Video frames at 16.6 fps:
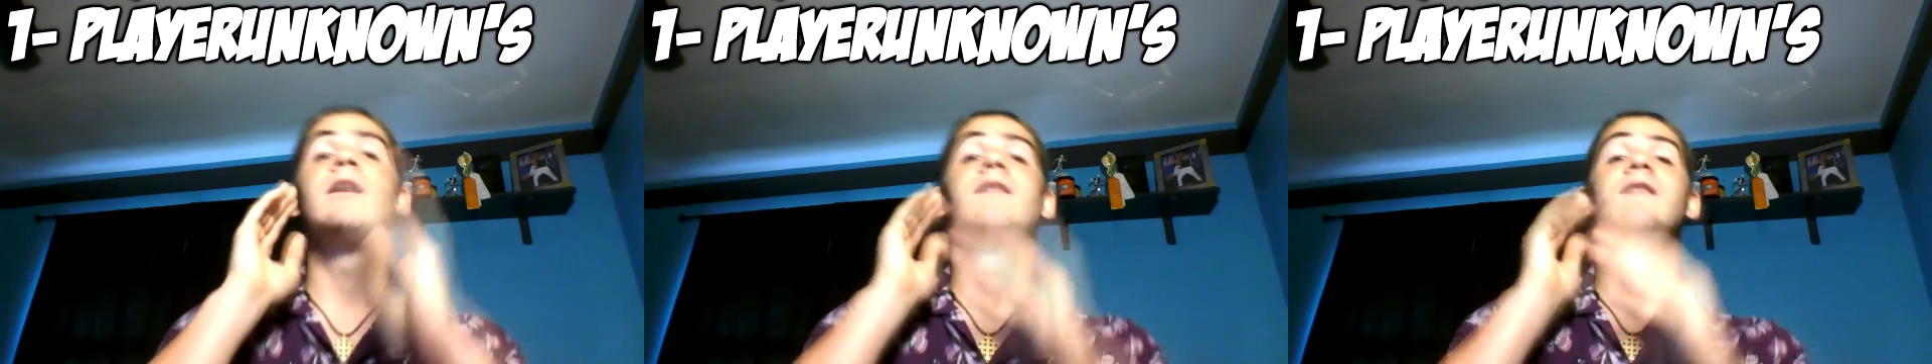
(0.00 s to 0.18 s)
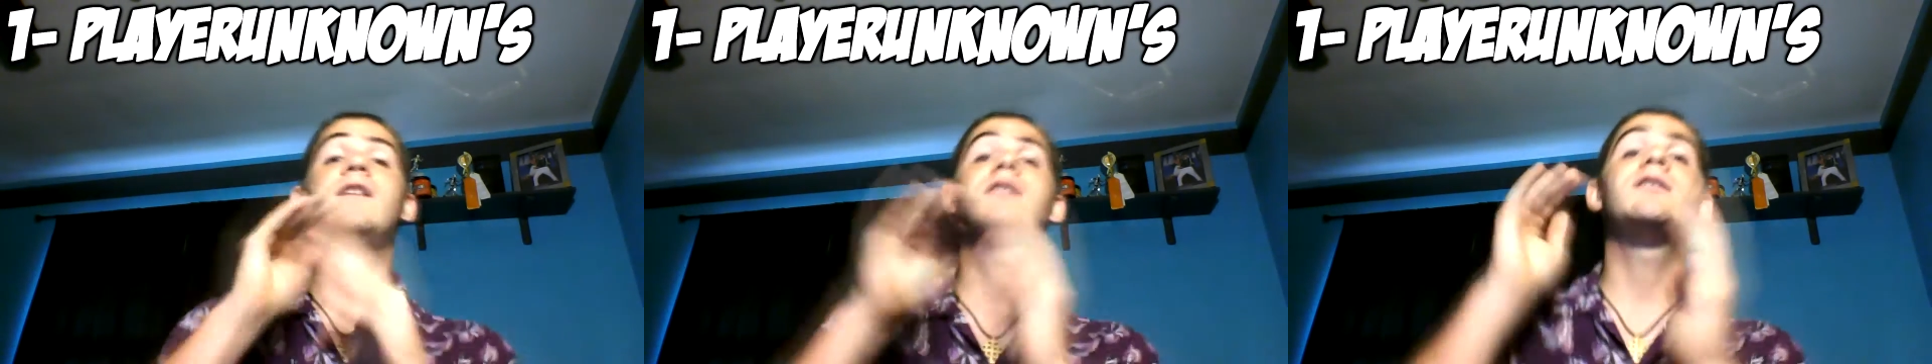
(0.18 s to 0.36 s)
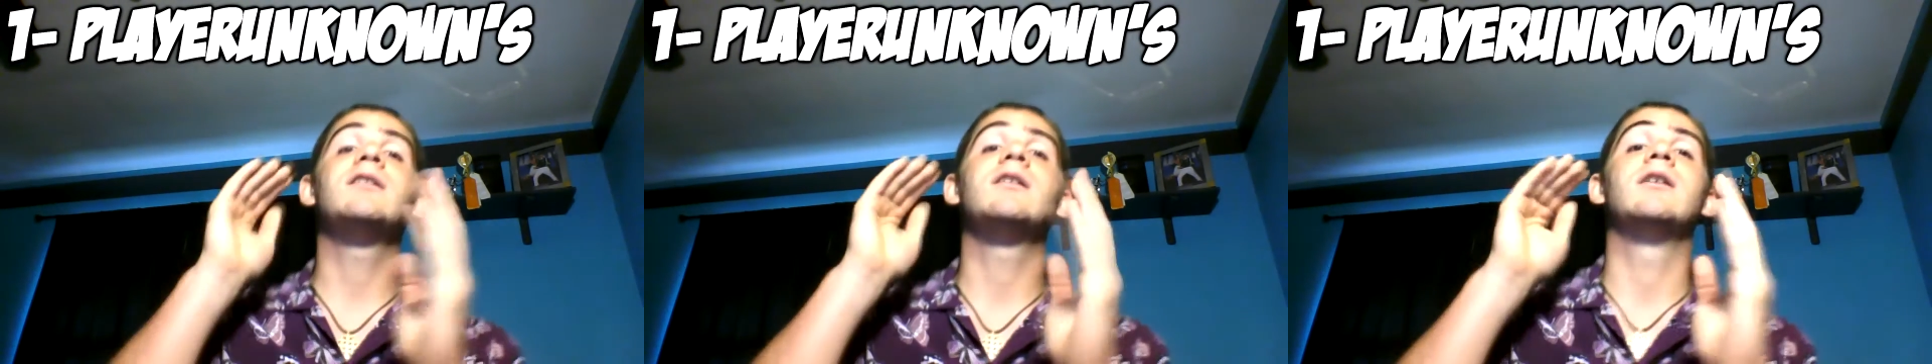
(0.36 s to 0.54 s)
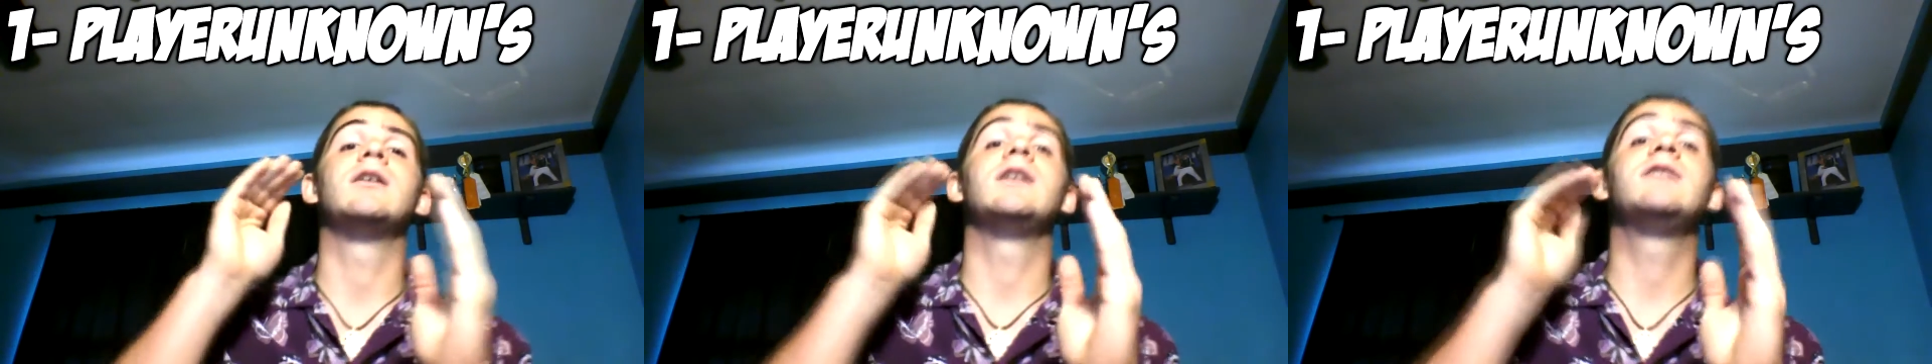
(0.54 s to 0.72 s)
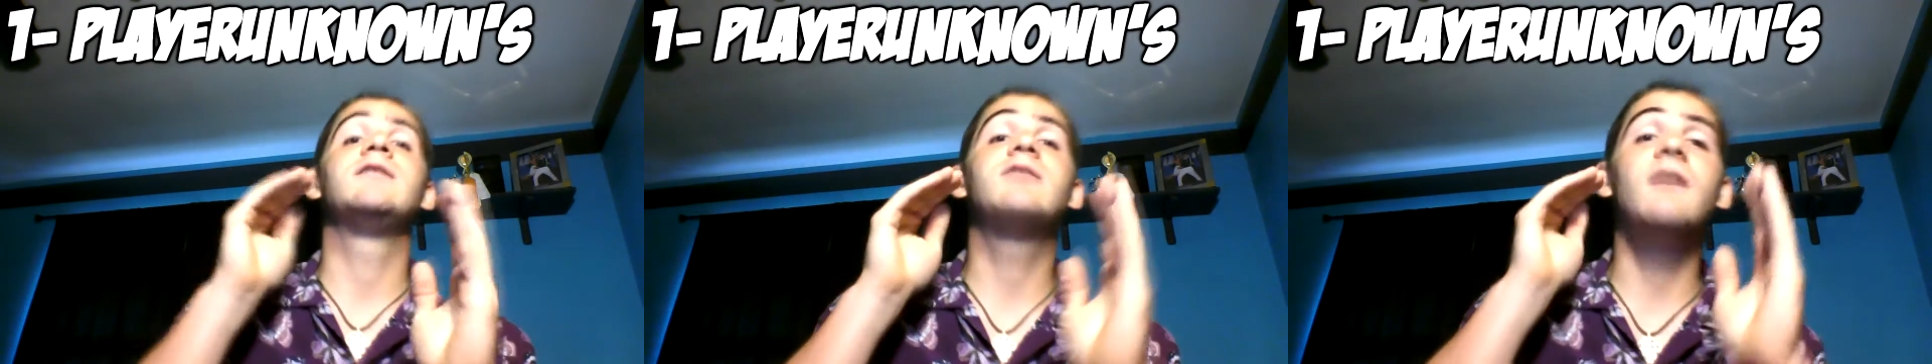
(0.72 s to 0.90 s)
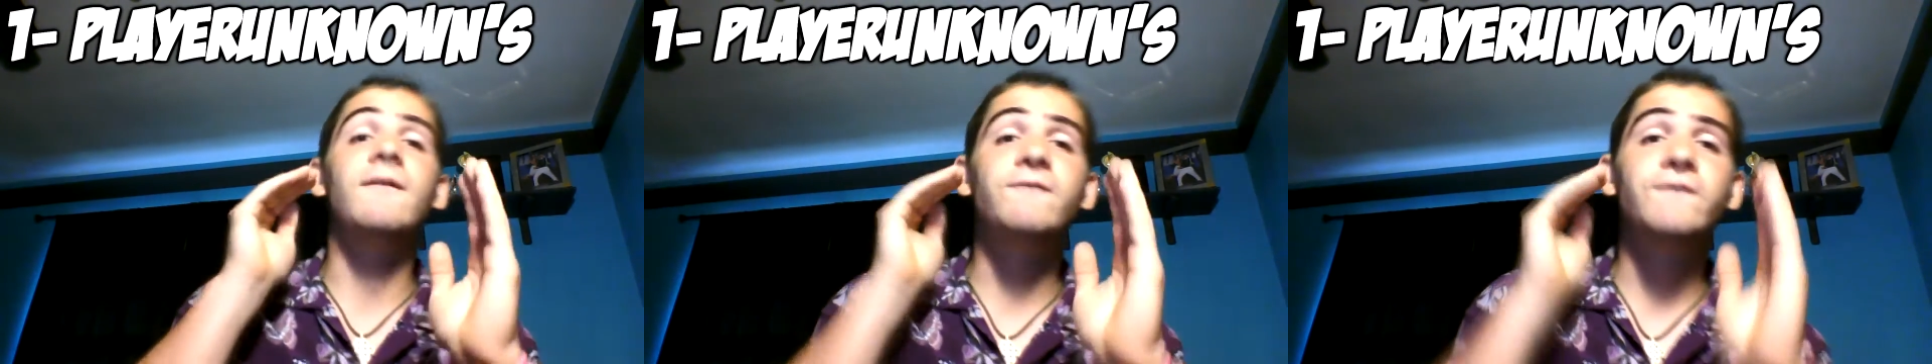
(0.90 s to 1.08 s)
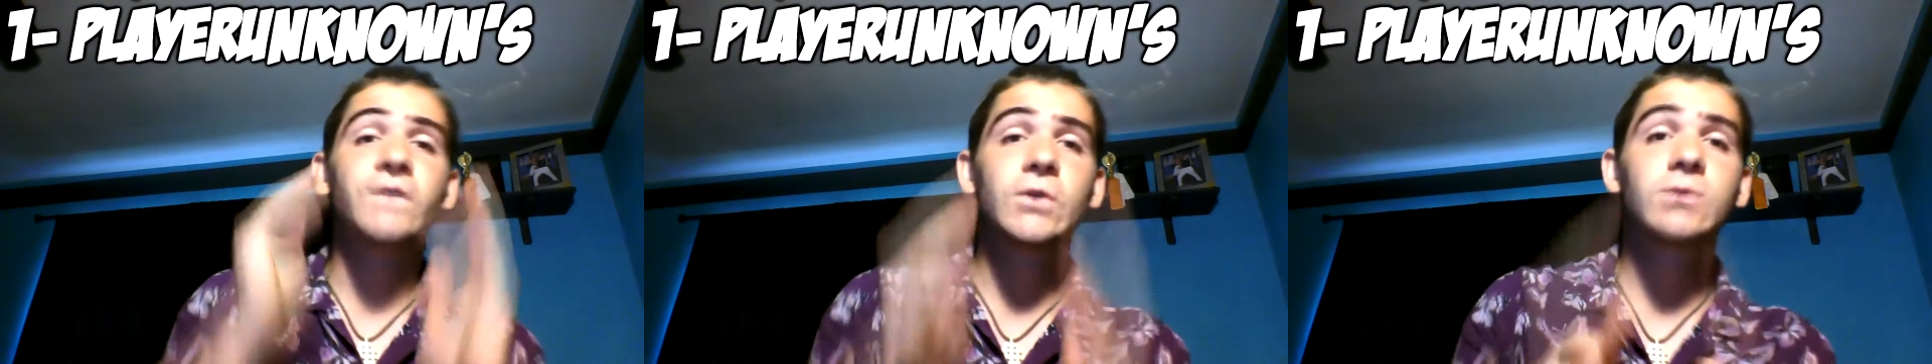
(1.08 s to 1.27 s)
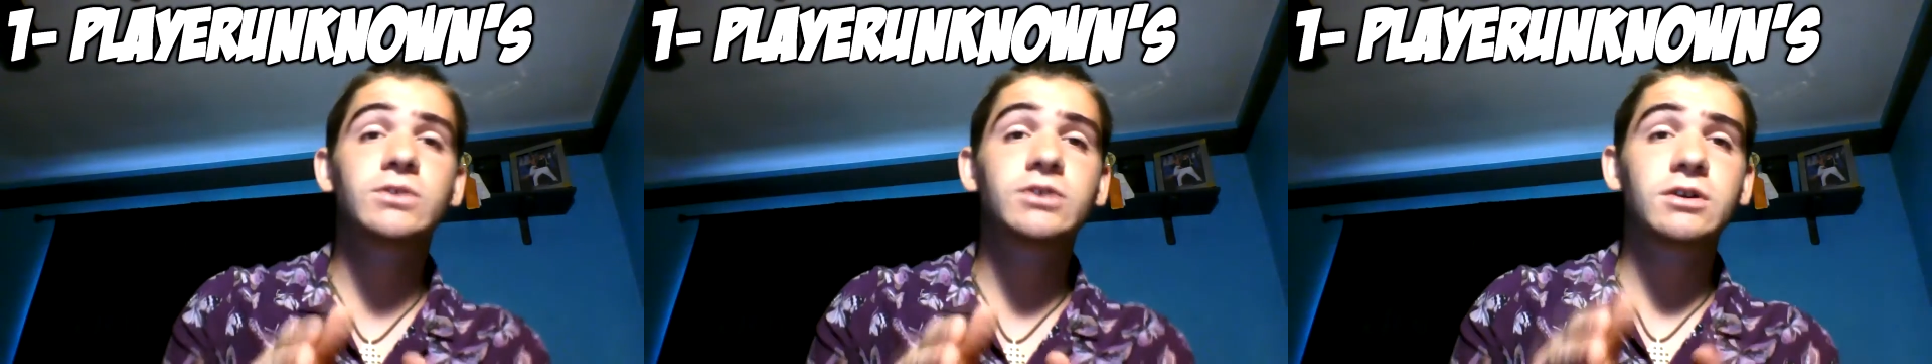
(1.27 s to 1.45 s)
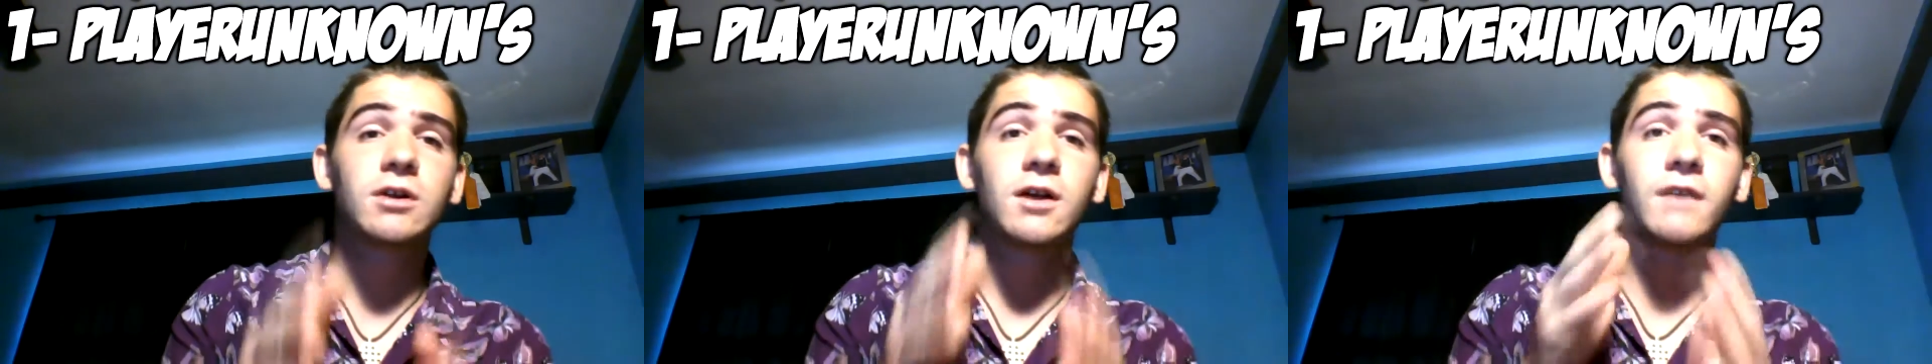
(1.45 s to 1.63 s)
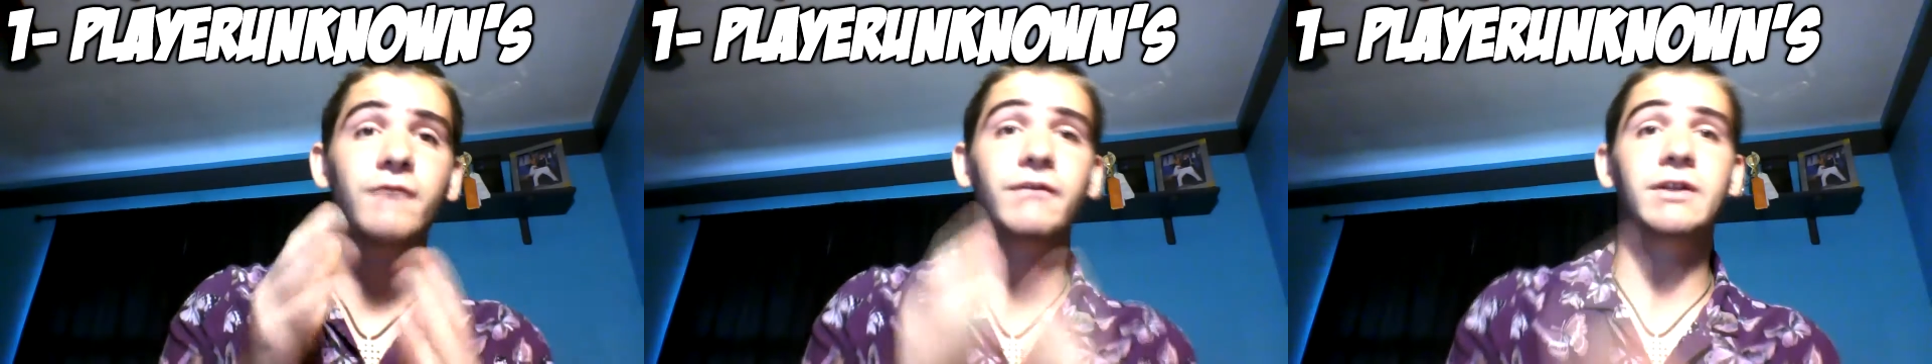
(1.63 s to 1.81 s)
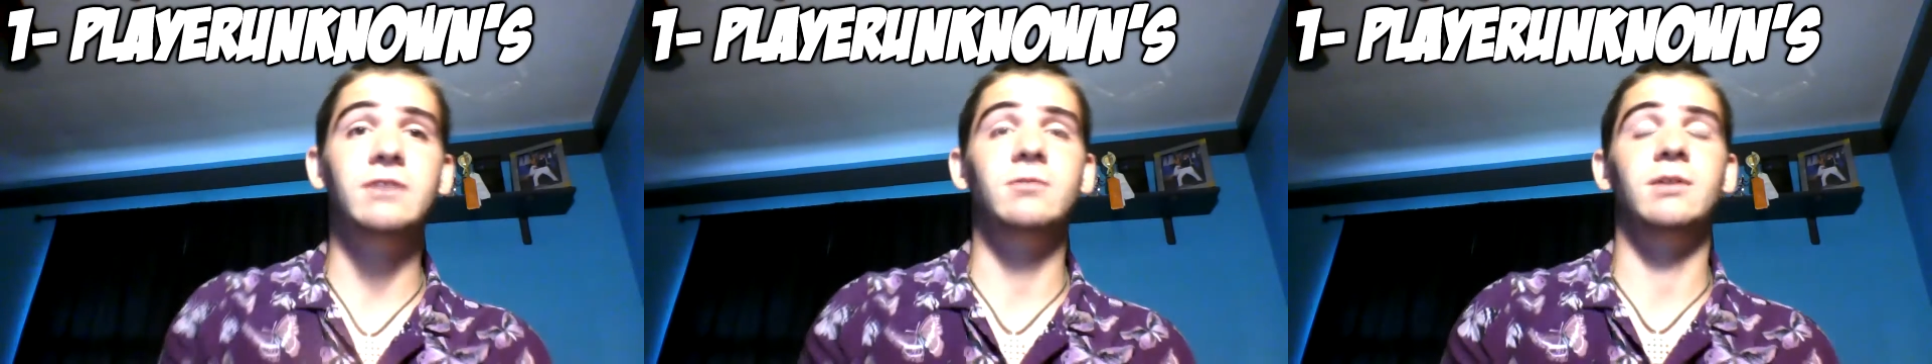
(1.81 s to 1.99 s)
this is the future of
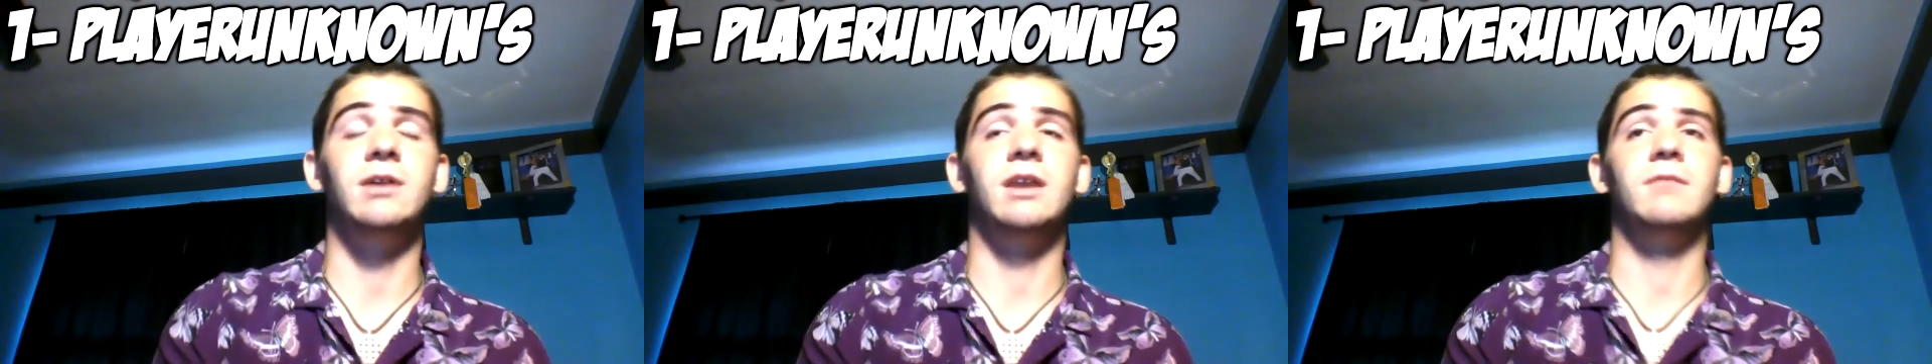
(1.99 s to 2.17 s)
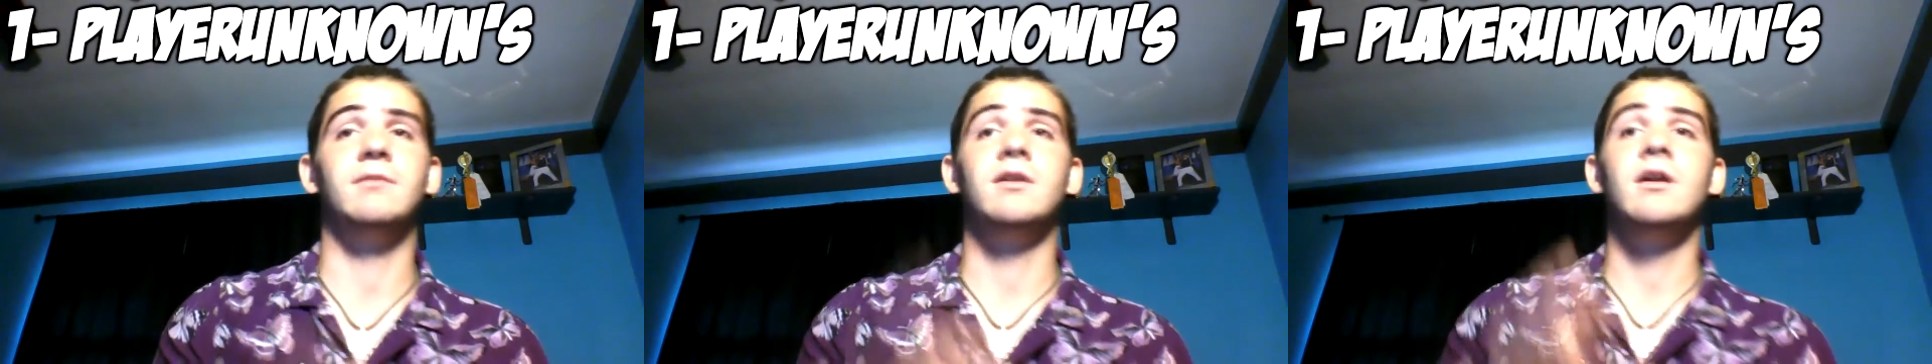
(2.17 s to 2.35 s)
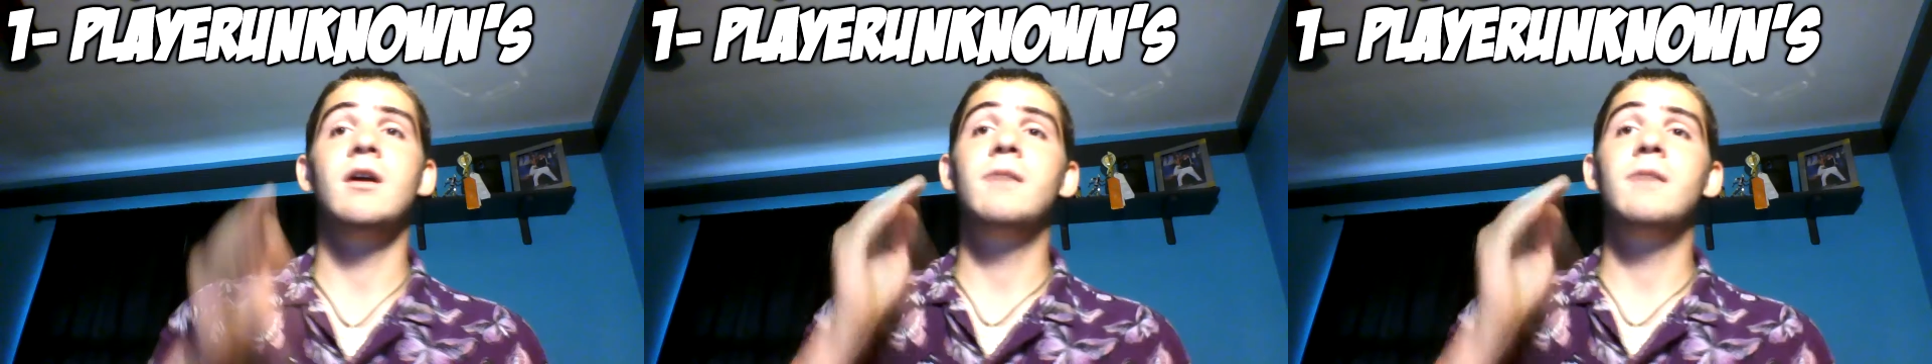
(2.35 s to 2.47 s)
video games.